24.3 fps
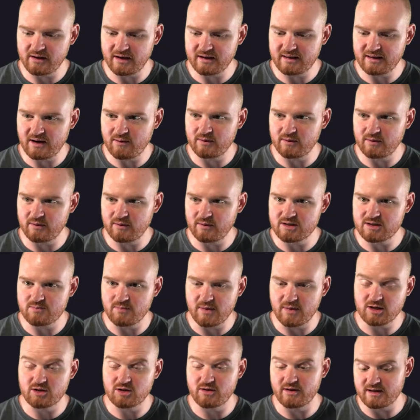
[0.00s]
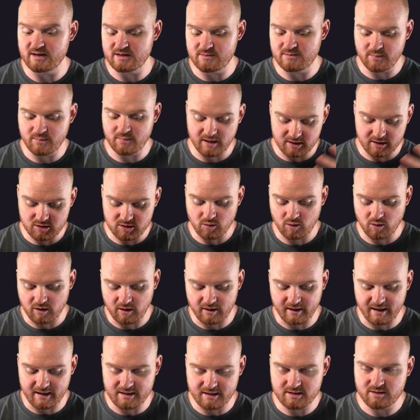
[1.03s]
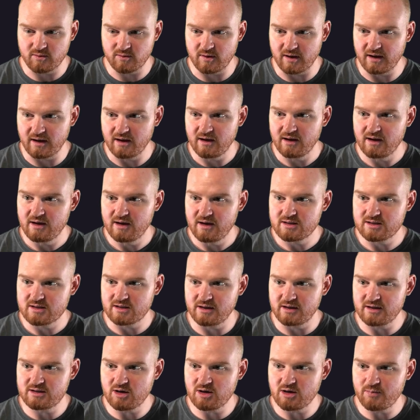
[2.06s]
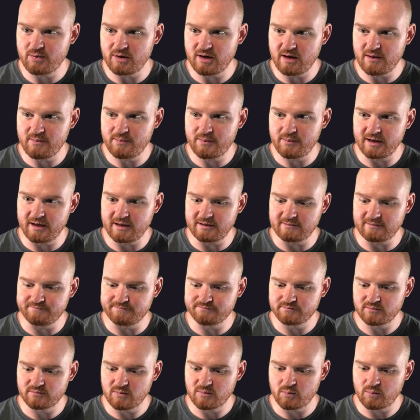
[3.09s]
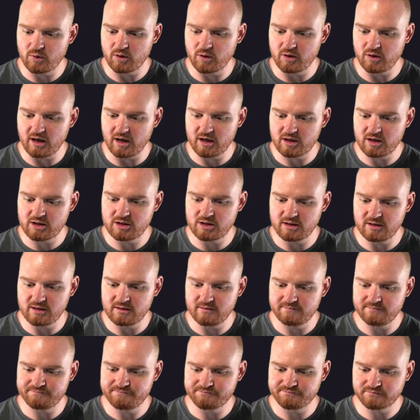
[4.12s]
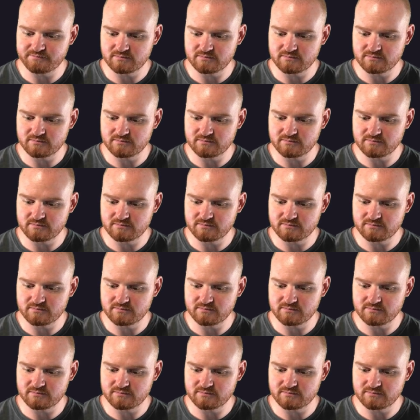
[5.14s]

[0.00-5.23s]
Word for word: like that, we need to make sure that it's being stored on S3. So let's open up um, production.rb.